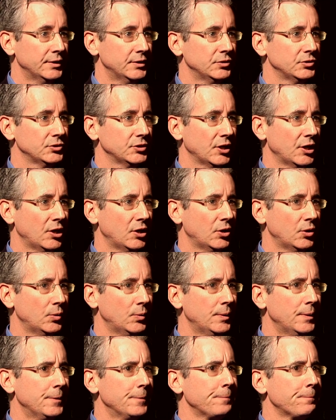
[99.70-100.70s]

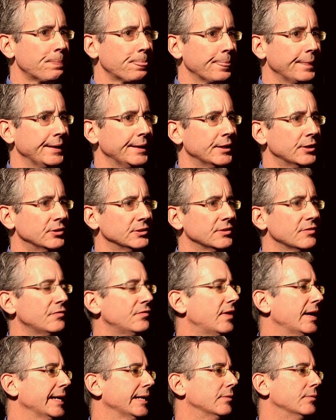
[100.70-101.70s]
So there's a
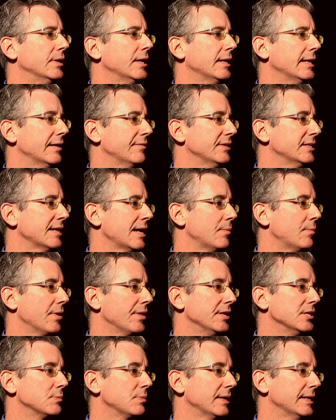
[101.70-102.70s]
fight really every time one
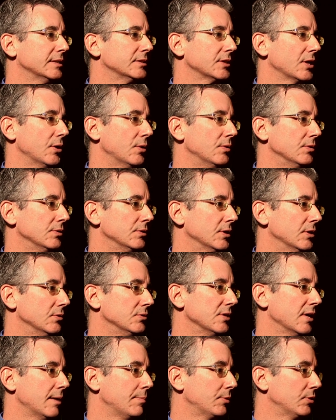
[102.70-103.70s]
of these plants go,
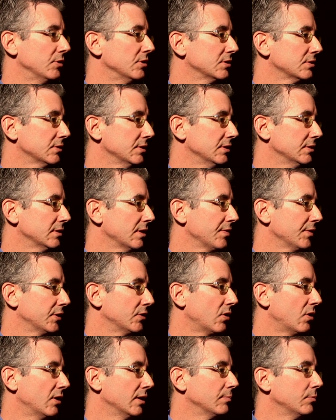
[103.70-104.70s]
goes up or is, is on the
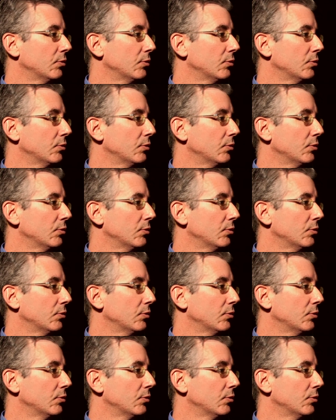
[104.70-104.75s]
drawing